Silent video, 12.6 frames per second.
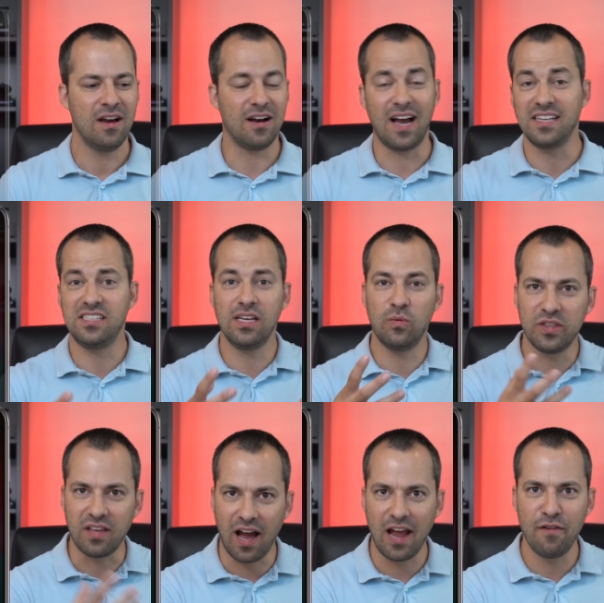Uh, I see it
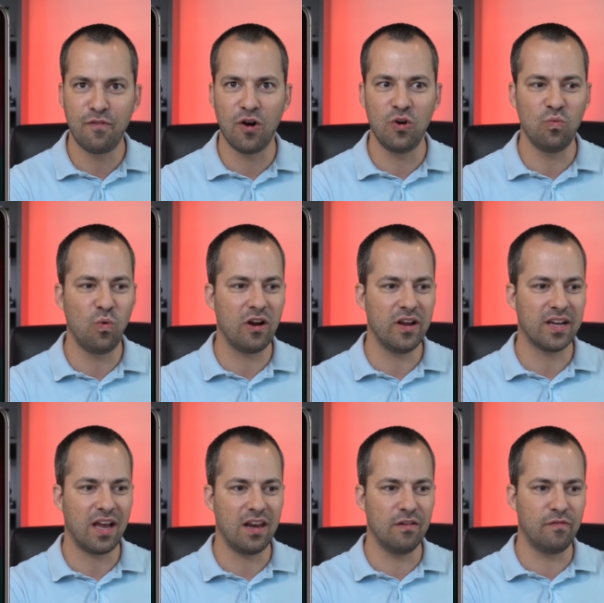with the iPhone where it
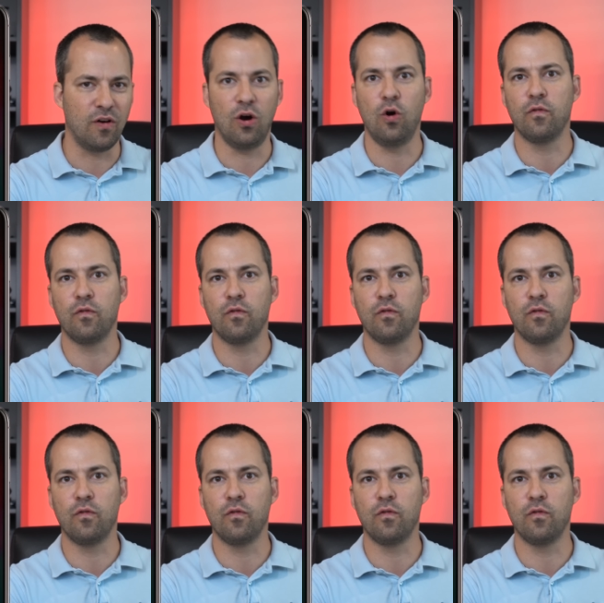kind of uh,